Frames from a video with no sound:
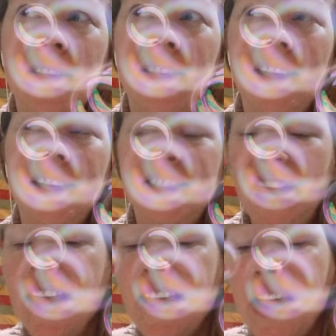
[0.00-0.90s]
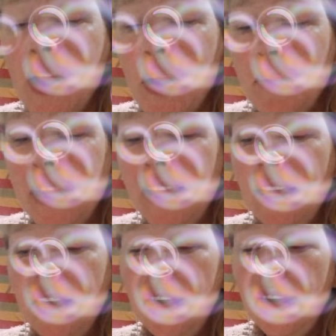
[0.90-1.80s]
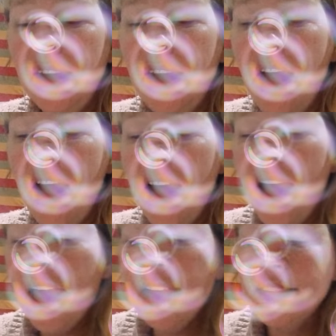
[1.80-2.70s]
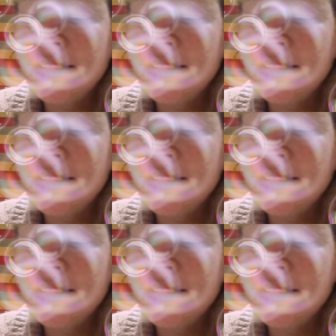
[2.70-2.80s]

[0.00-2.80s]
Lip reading: they tell me, and